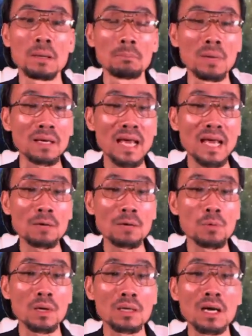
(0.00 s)
But
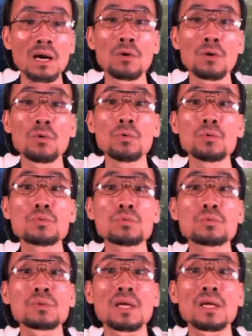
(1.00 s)
anyone go
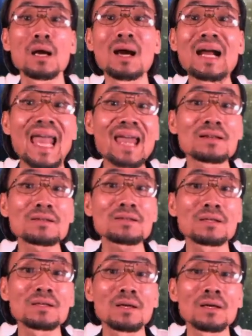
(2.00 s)

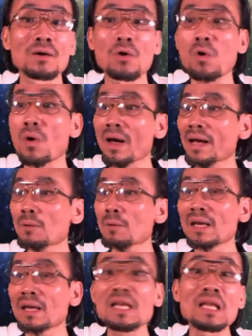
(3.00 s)
against or
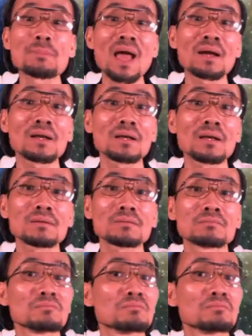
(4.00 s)
anyone independent,